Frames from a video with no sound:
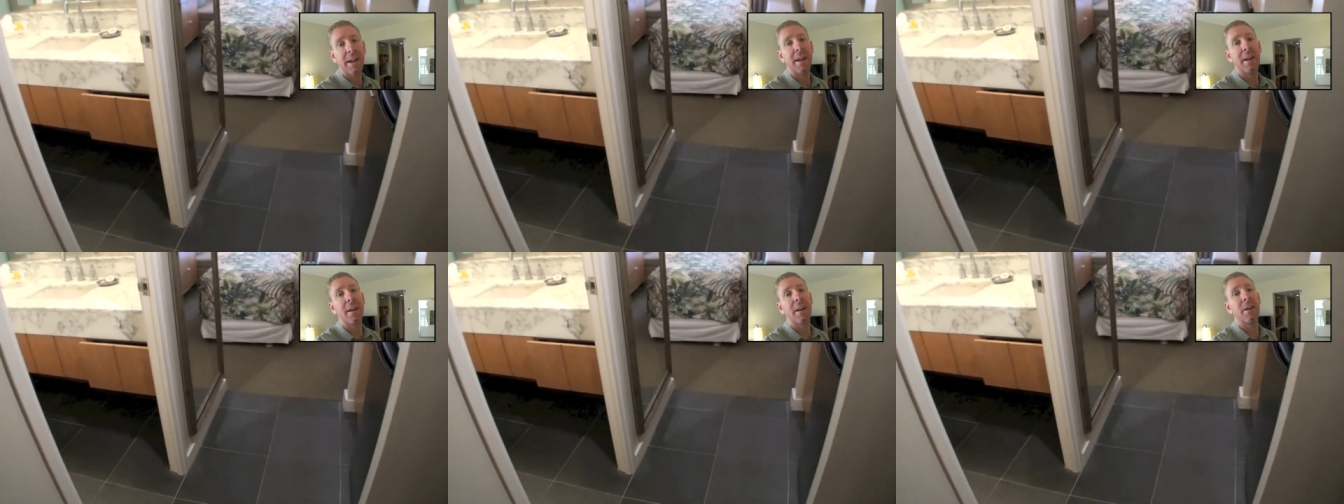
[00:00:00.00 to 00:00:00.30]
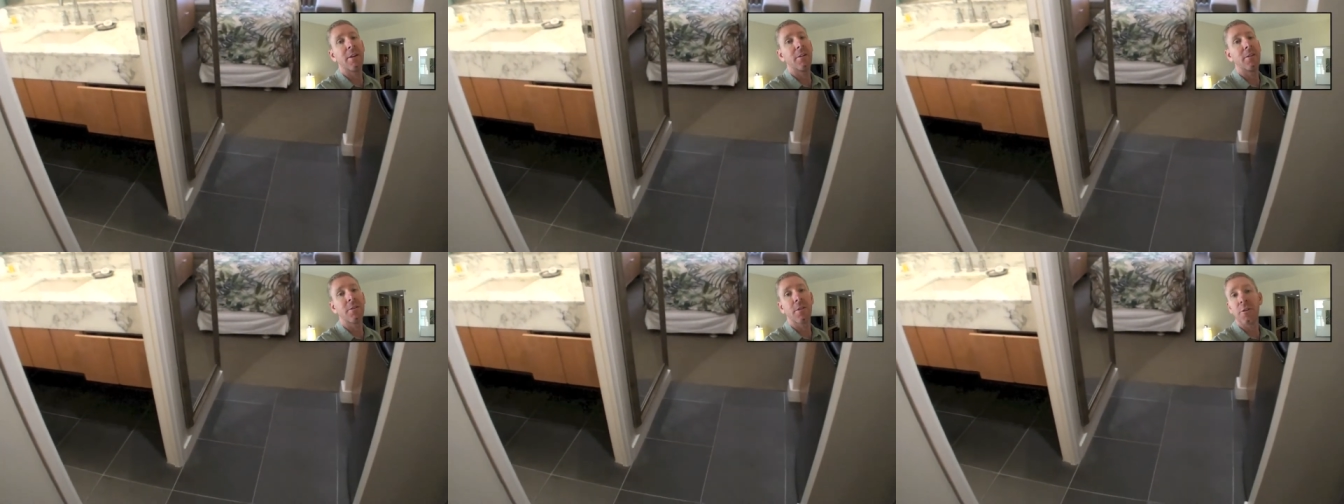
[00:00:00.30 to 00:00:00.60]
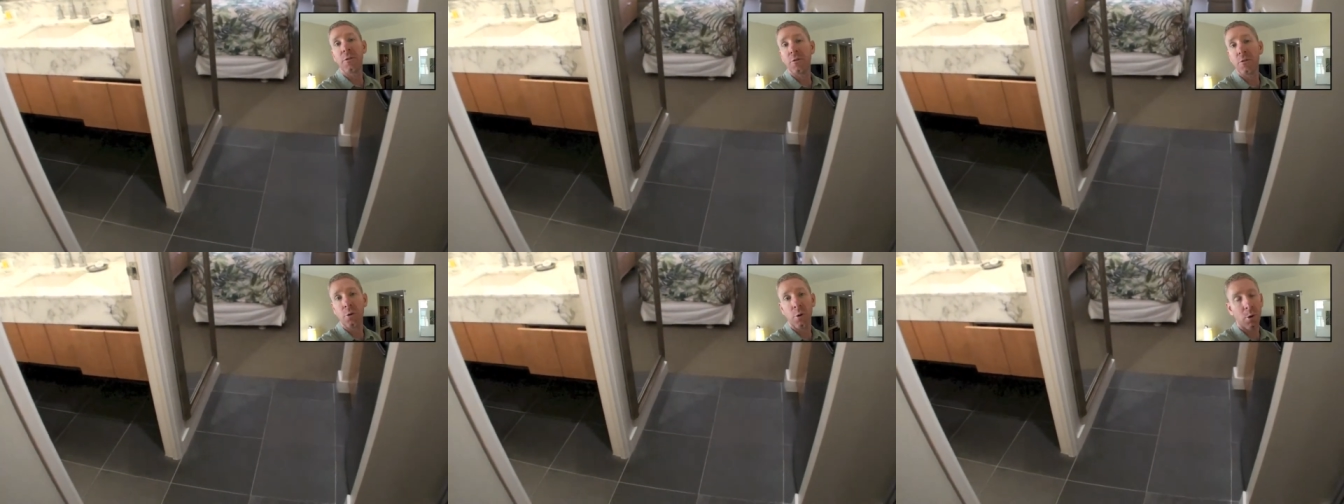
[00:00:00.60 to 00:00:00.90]
It is
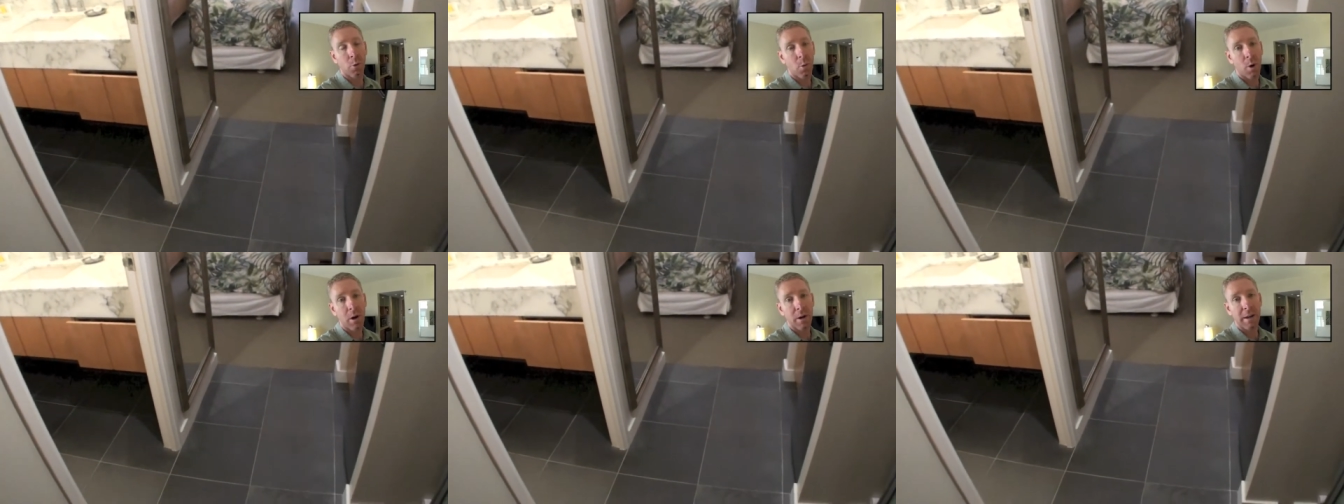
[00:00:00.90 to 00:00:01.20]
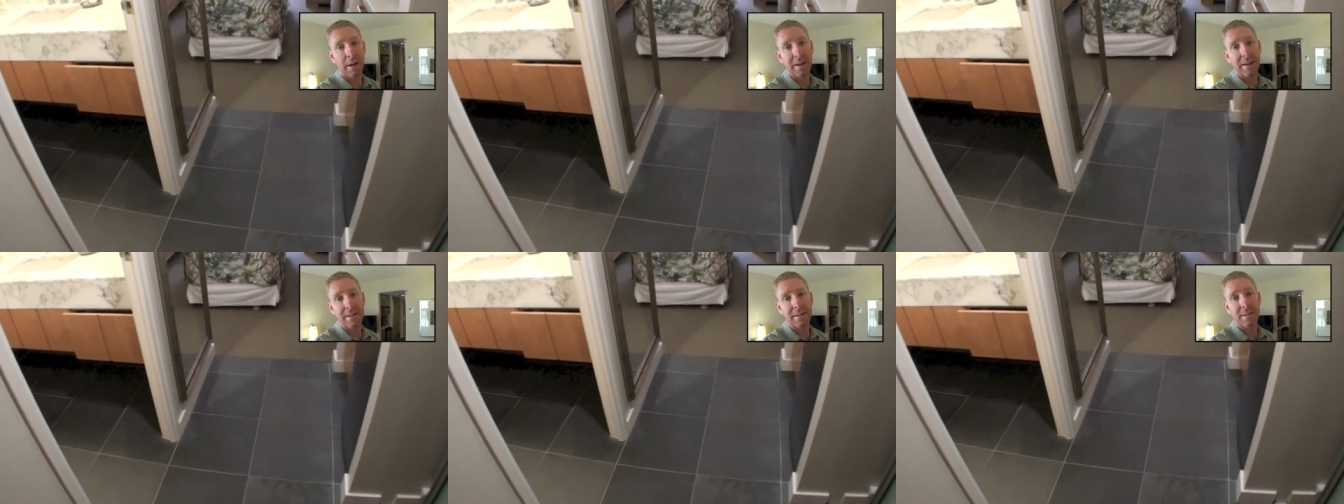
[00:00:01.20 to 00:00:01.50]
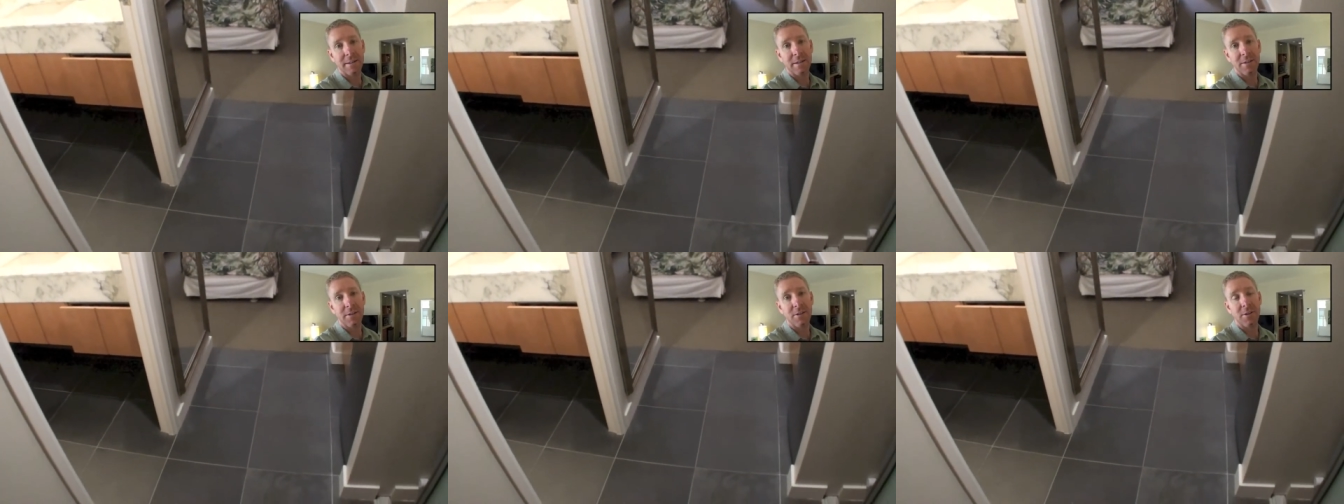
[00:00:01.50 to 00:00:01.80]
a short walking
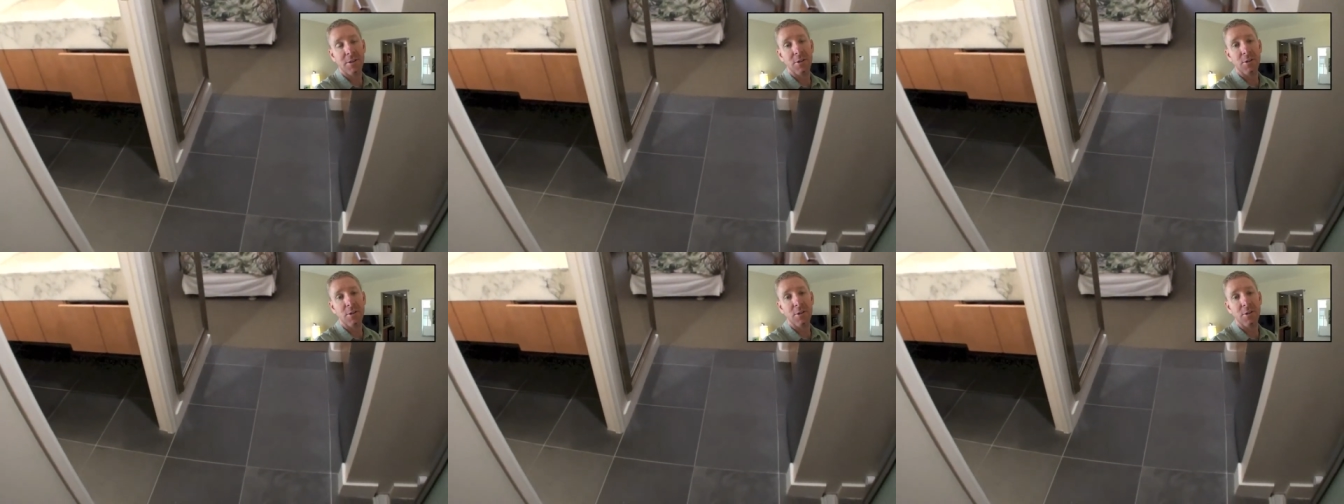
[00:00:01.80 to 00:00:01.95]
distance